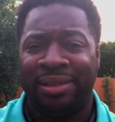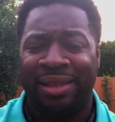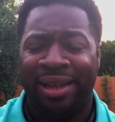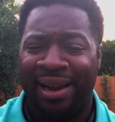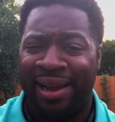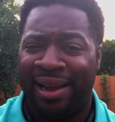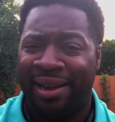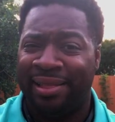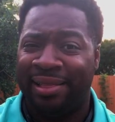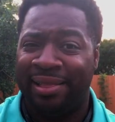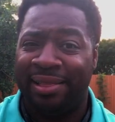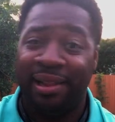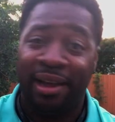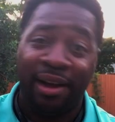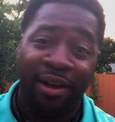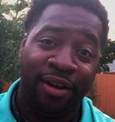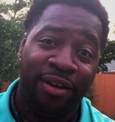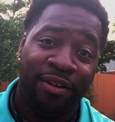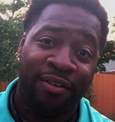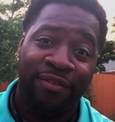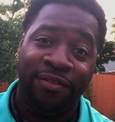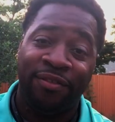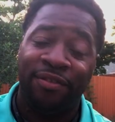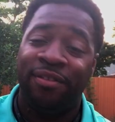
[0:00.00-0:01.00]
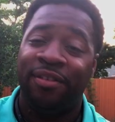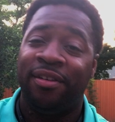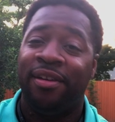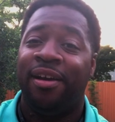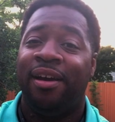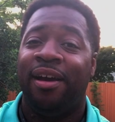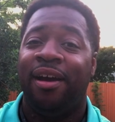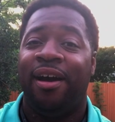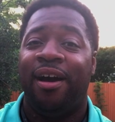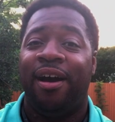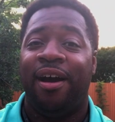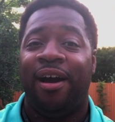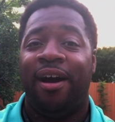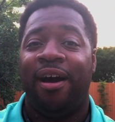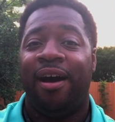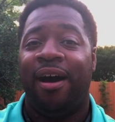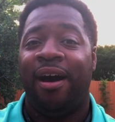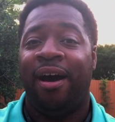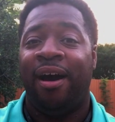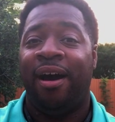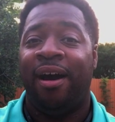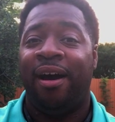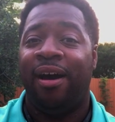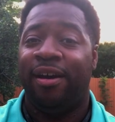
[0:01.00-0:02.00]
that I love.
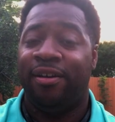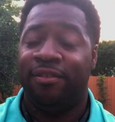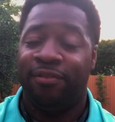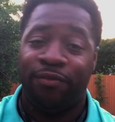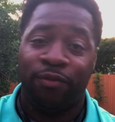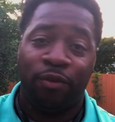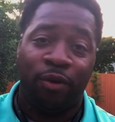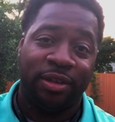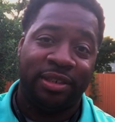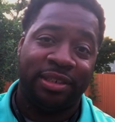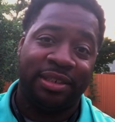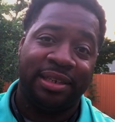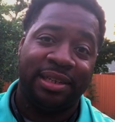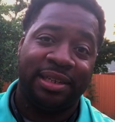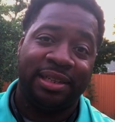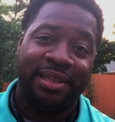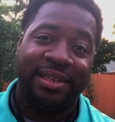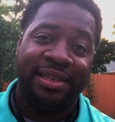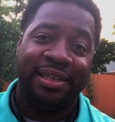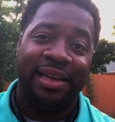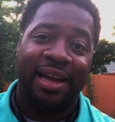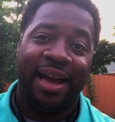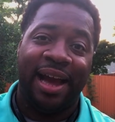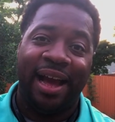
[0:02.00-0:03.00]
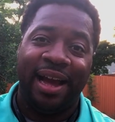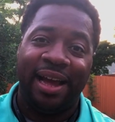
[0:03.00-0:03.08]
Unfortunately,